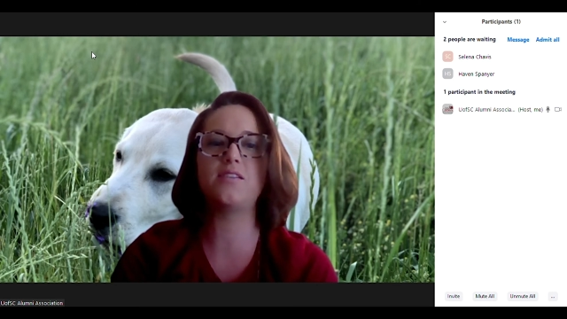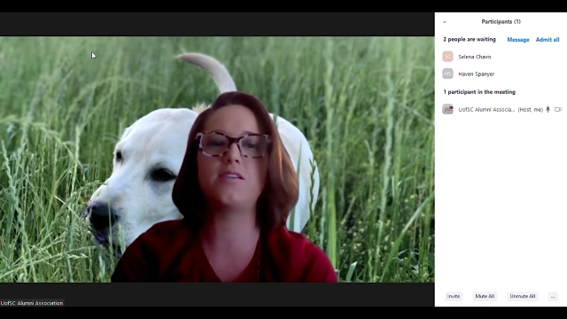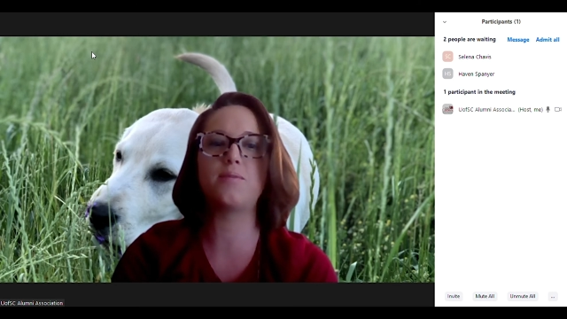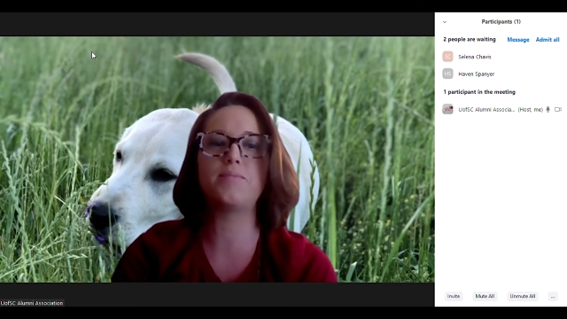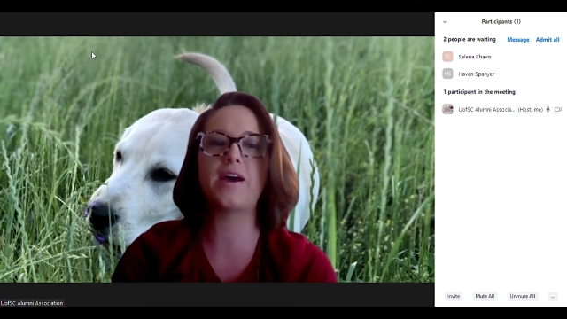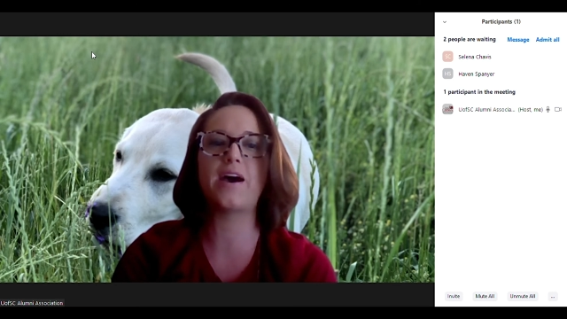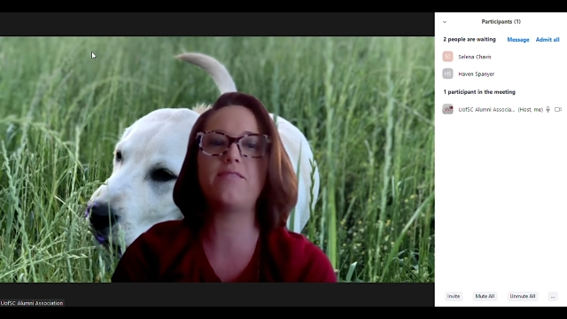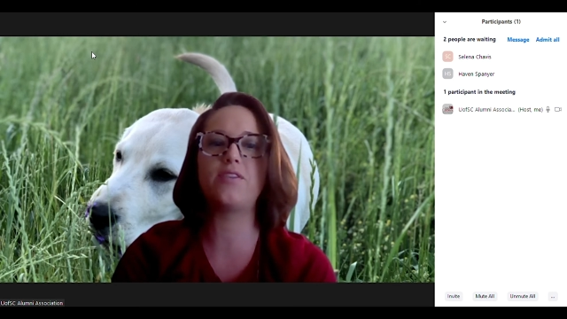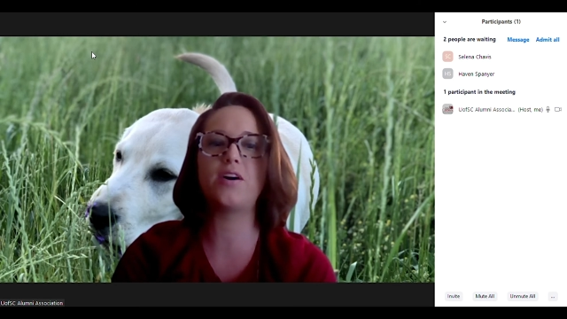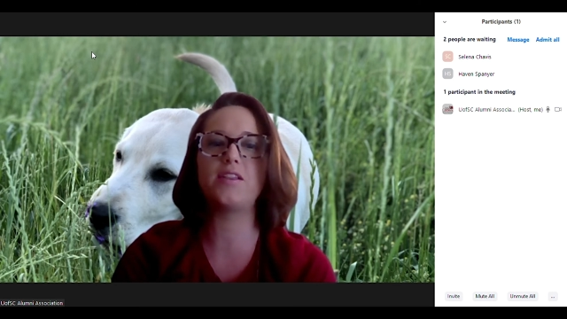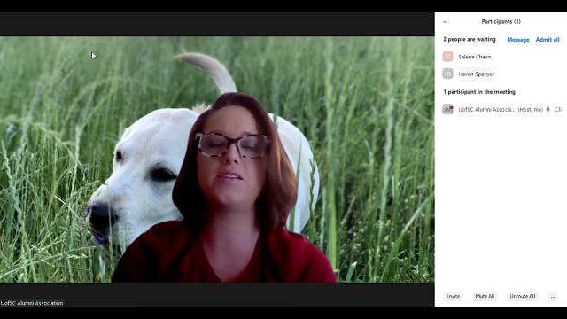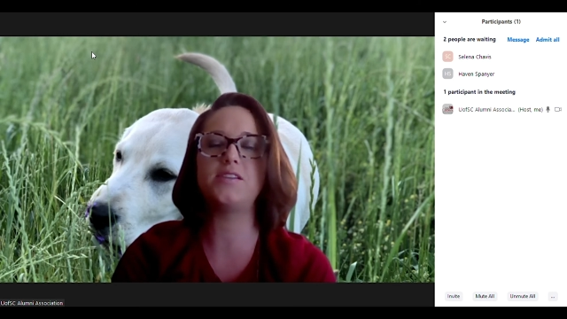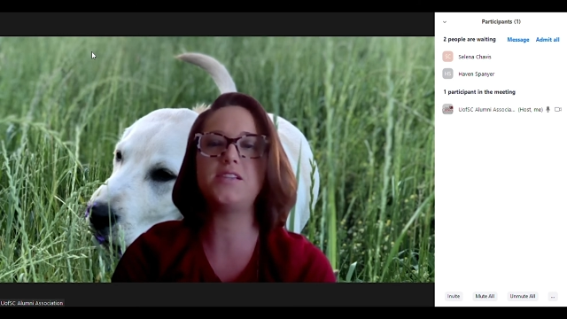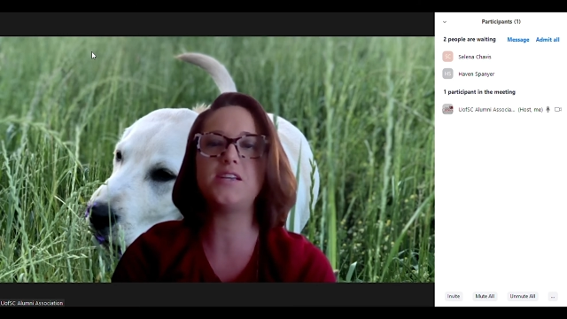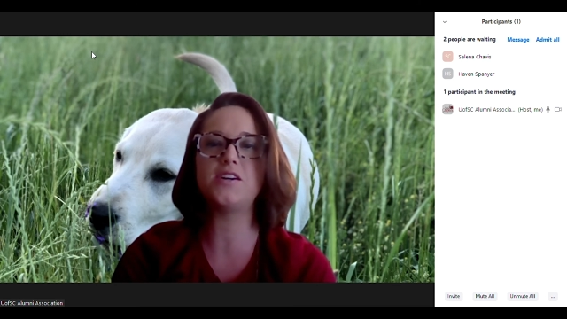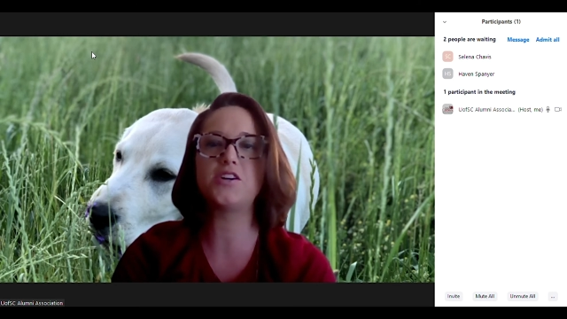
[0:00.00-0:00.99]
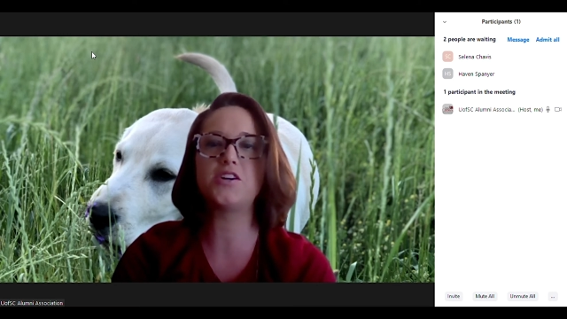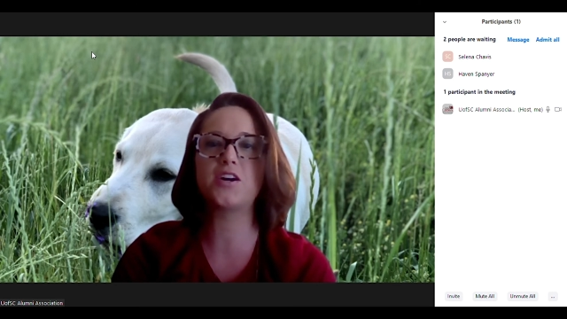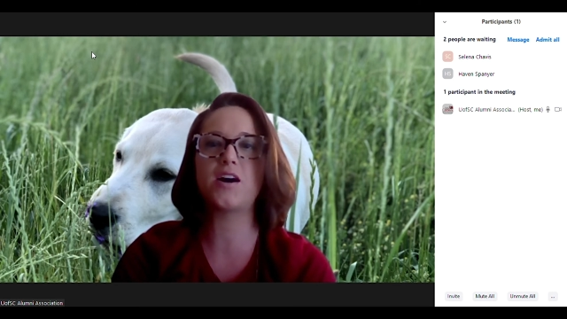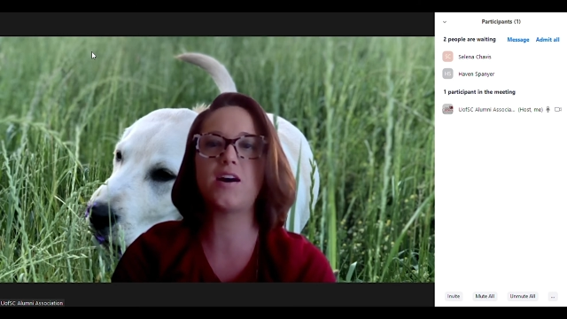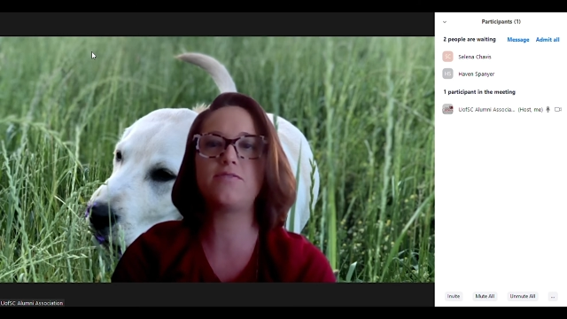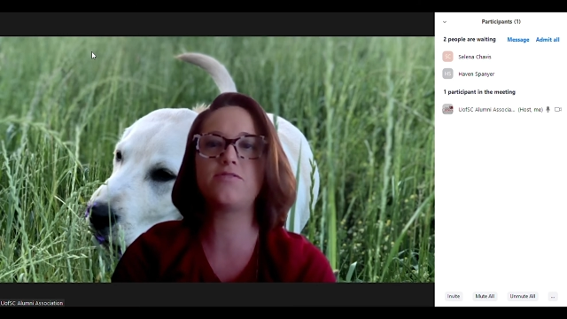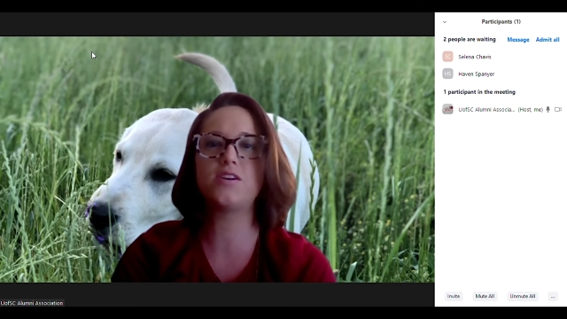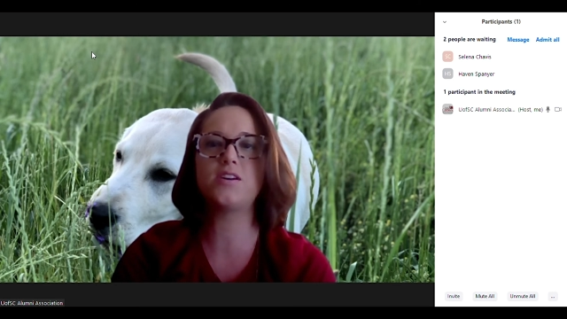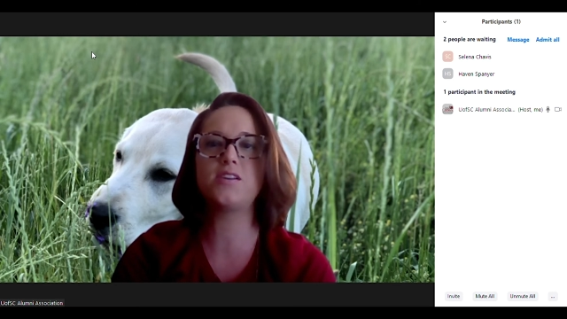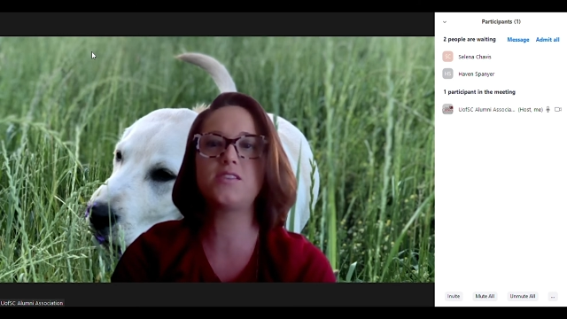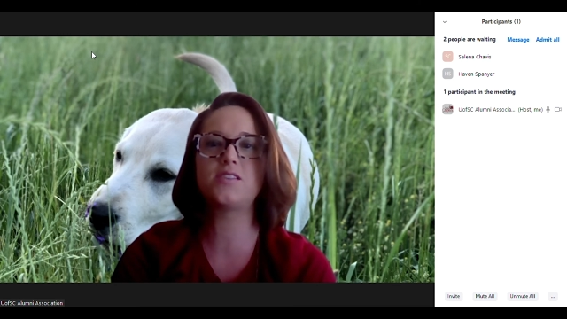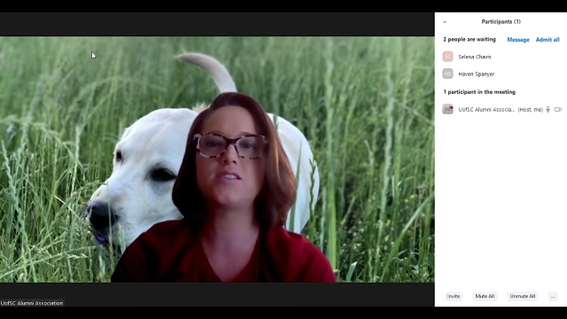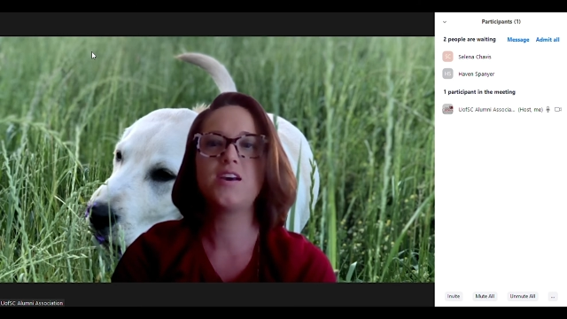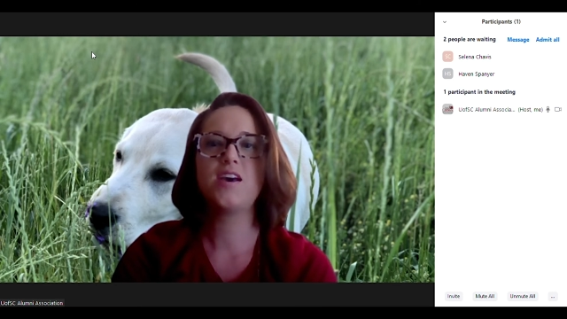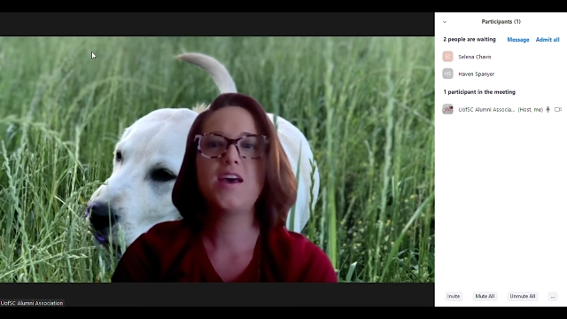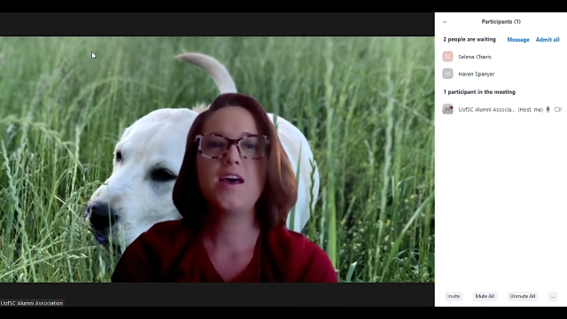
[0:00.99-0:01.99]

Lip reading: Alumni Volunteer Conference.